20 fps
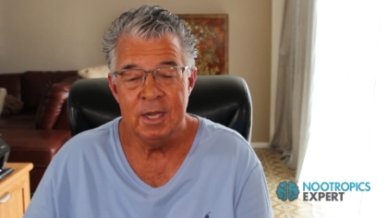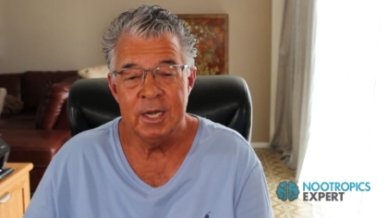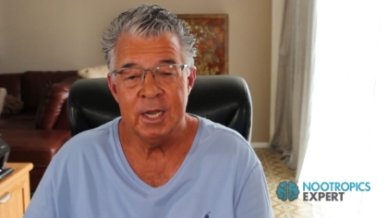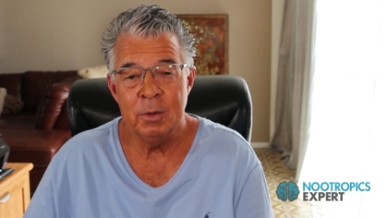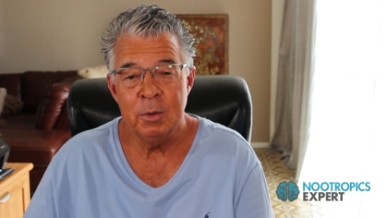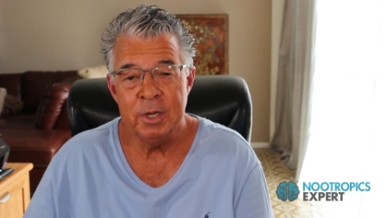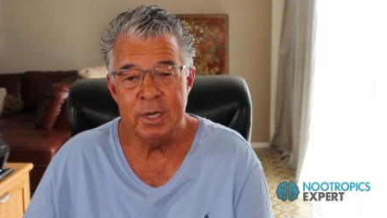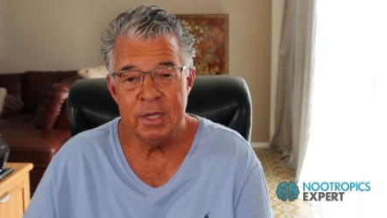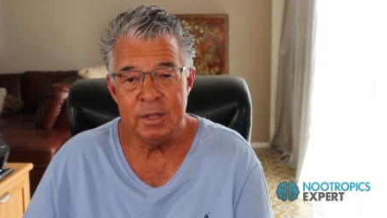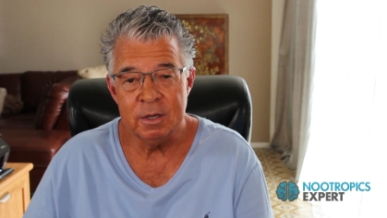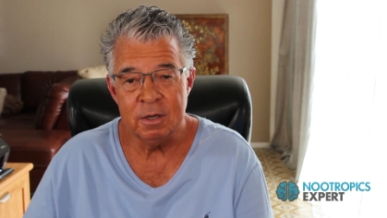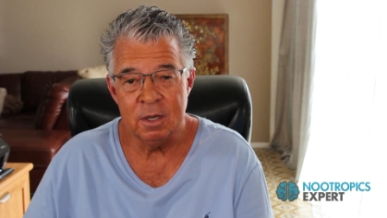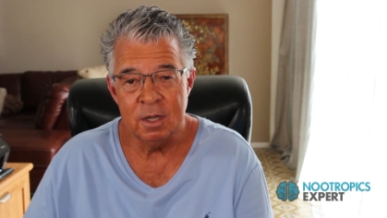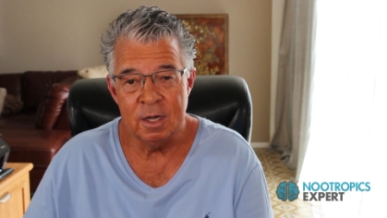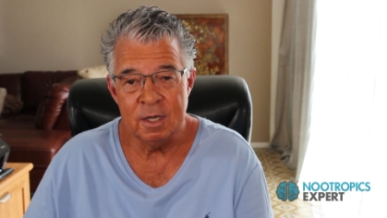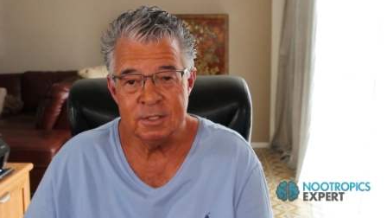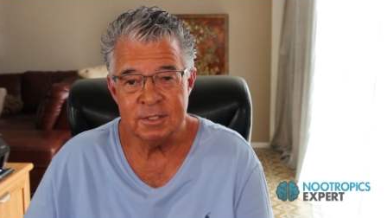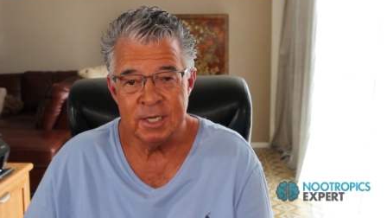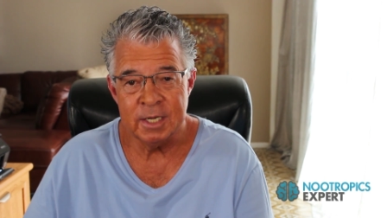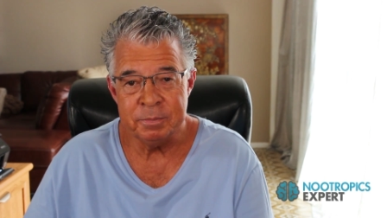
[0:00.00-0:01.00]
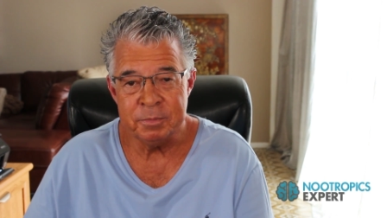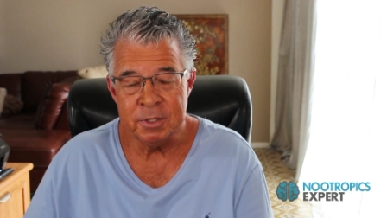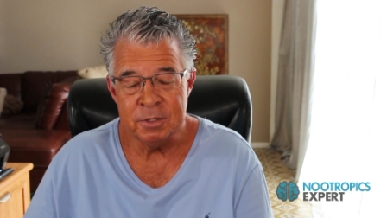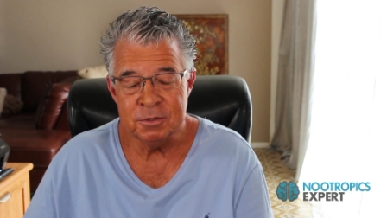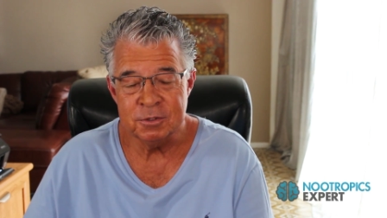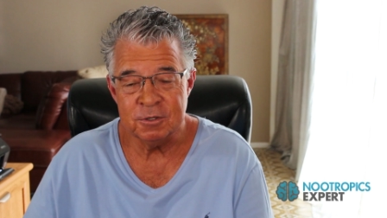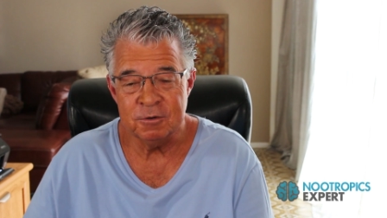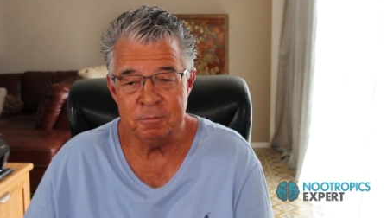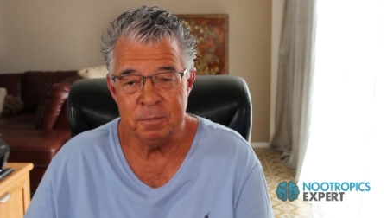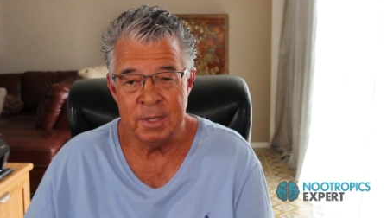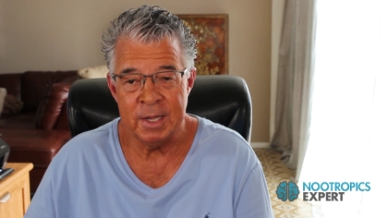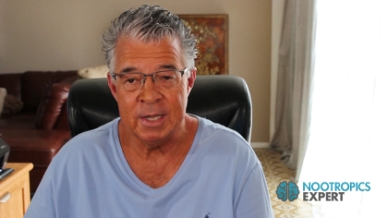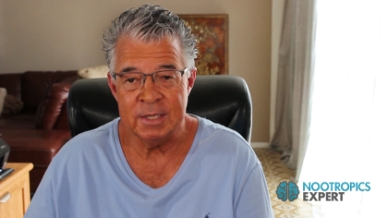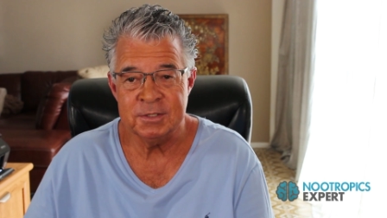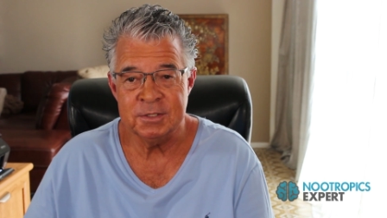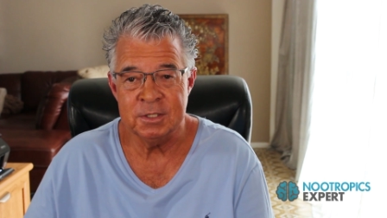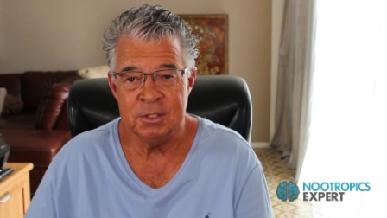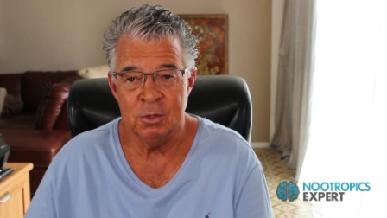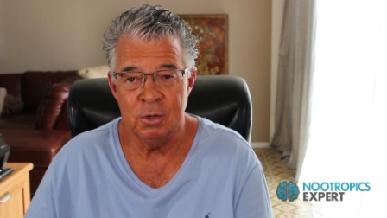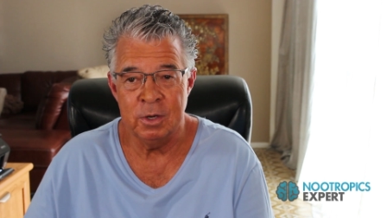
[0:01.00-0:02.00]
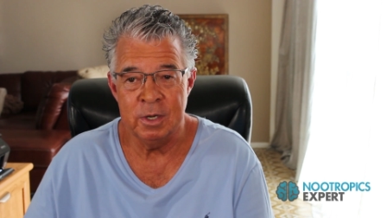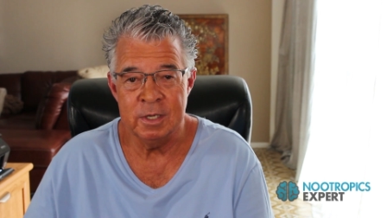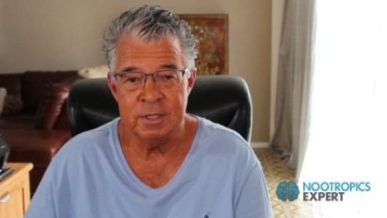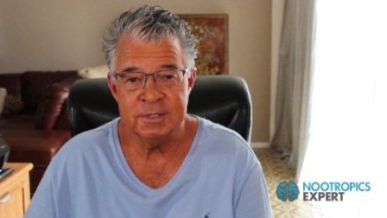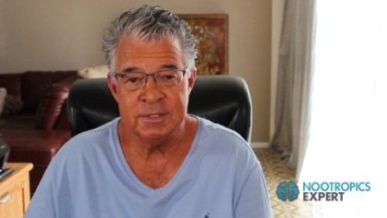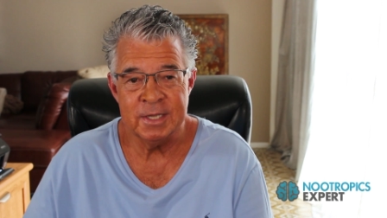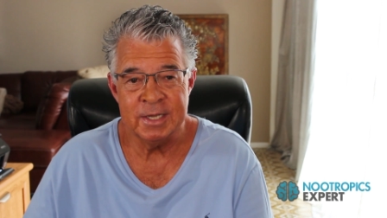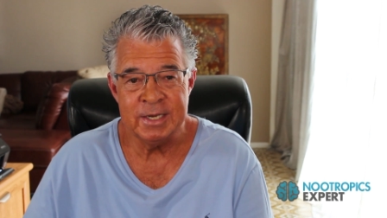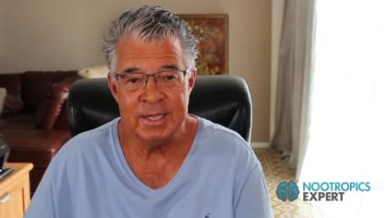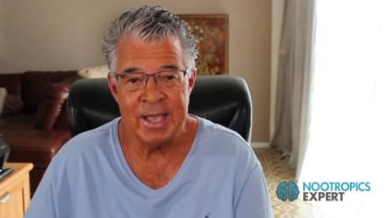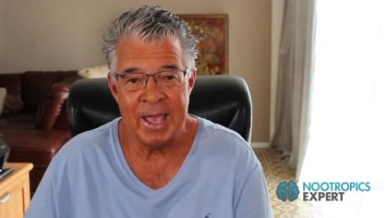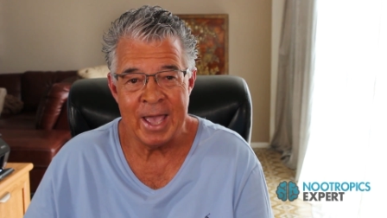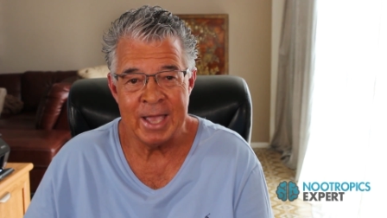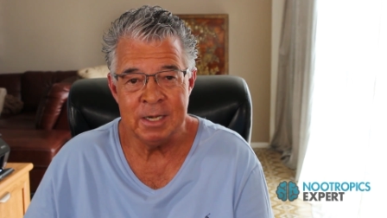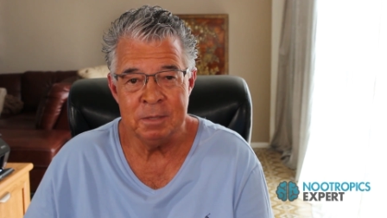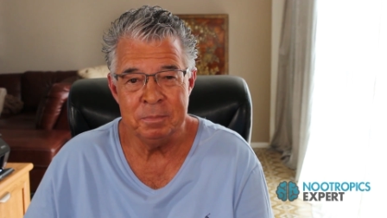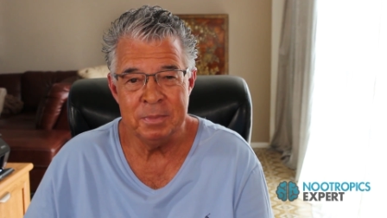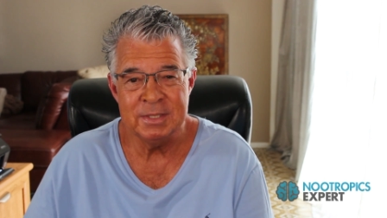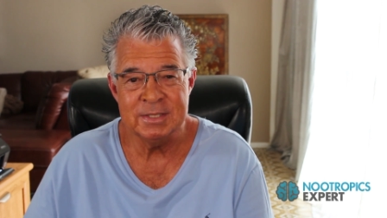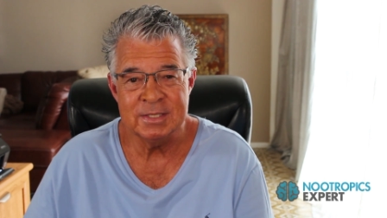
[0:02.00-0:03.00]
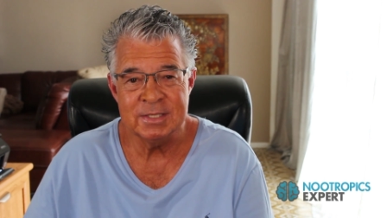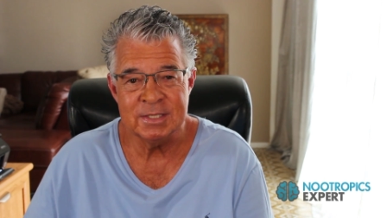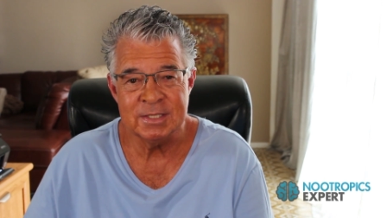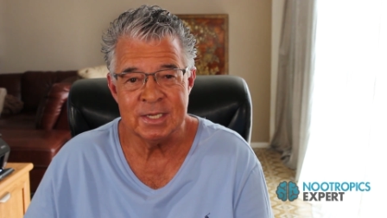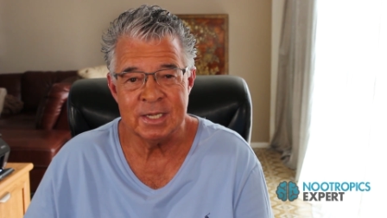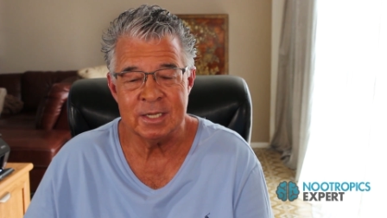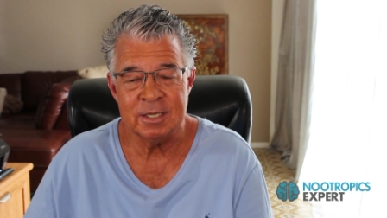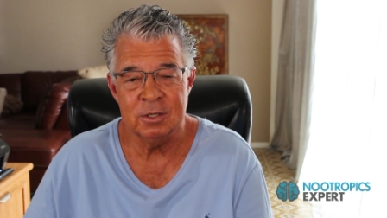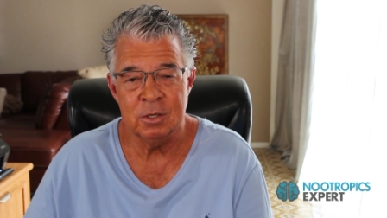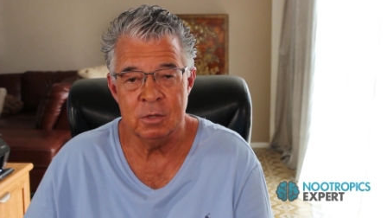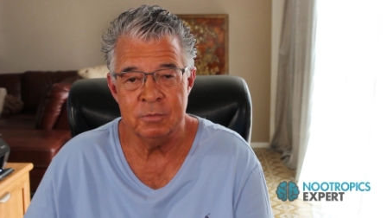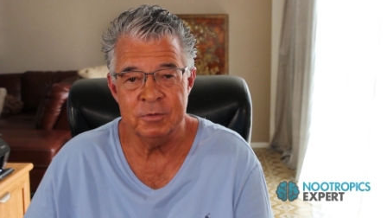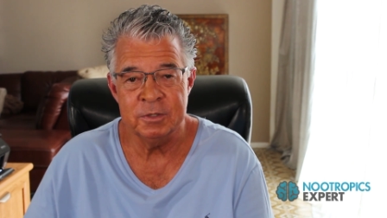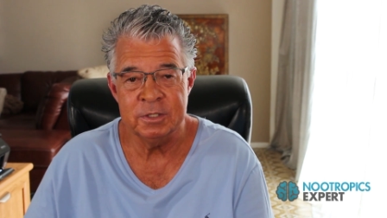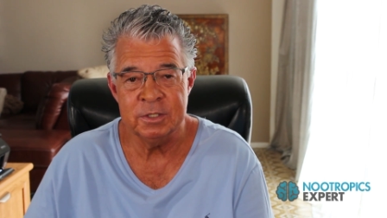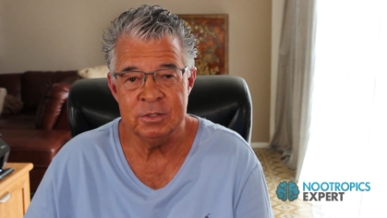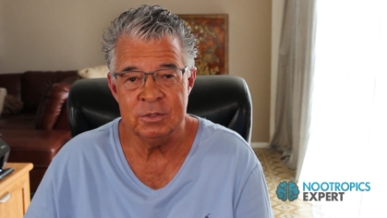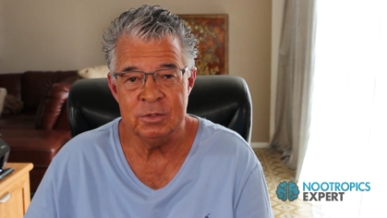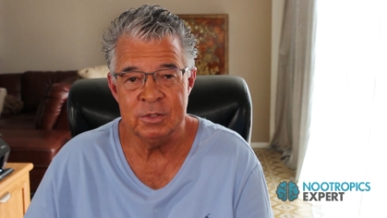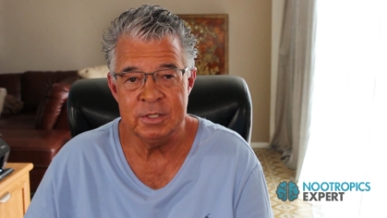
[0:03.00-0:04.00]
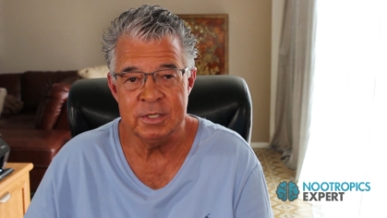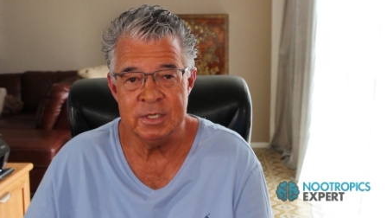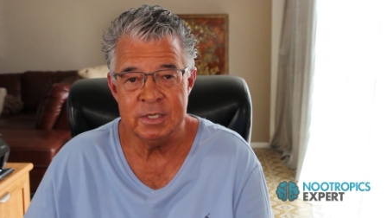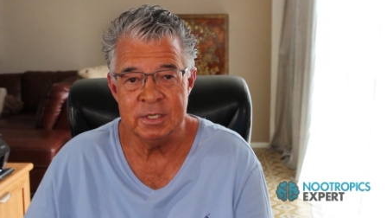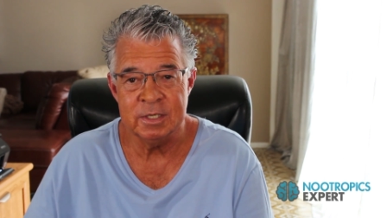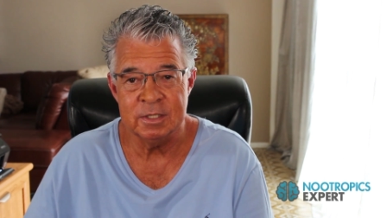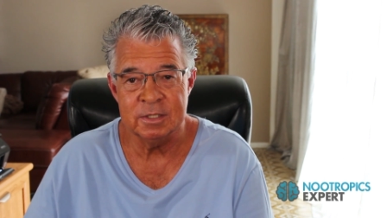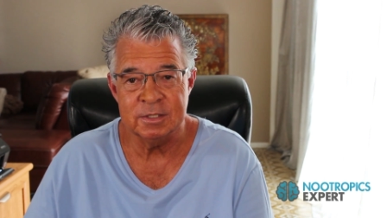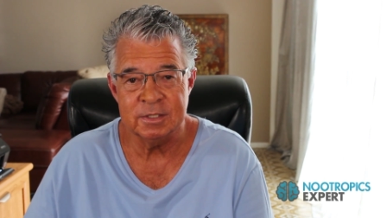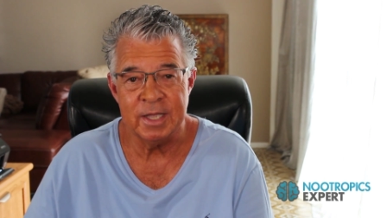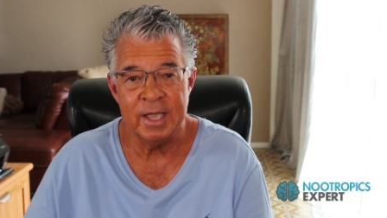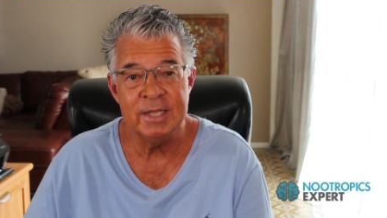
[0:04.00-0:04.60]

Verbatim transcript: Now, another longtime user of blackseed oil said he hadn't been sick in over two years,